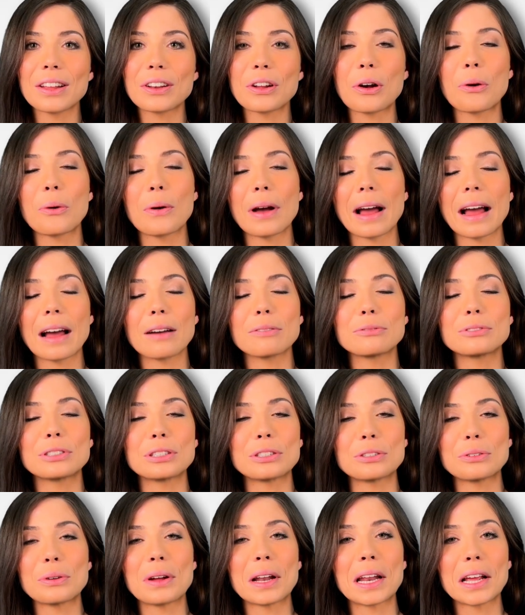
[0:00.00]
don't have to
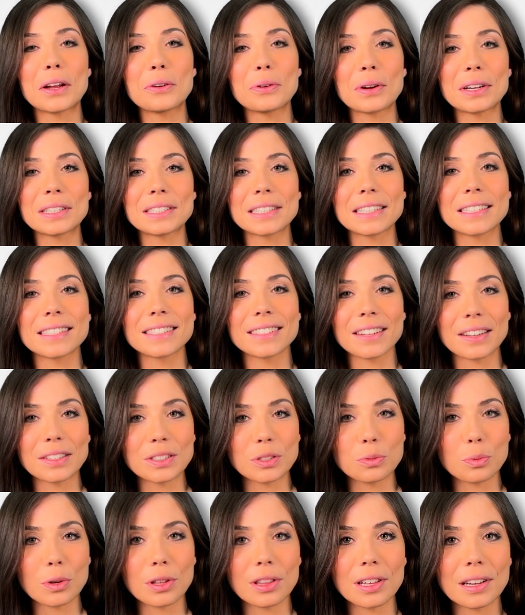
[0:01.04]
do any crazy
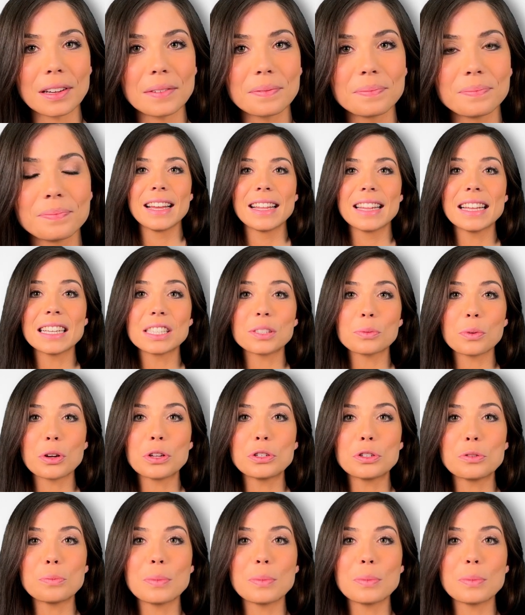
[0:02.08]
stunts with it. This one, you